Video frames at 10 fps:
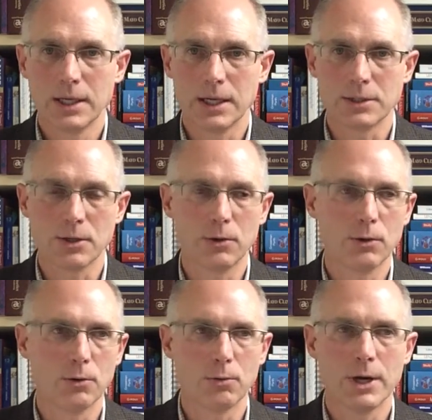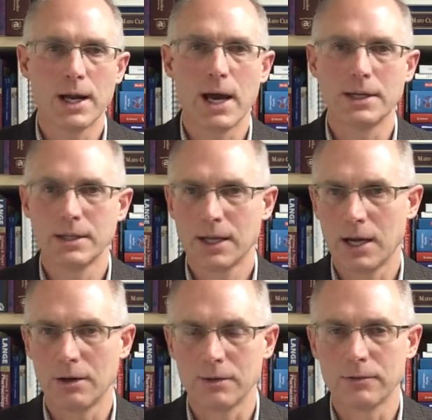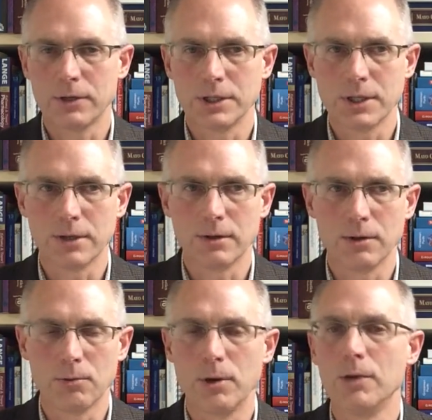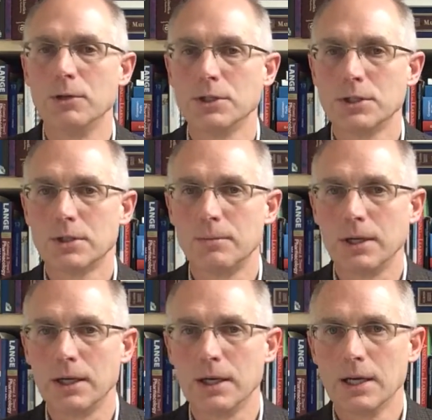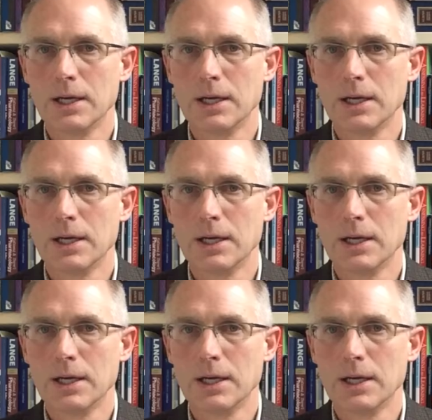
as a whole, we're not caring for each other the way we should be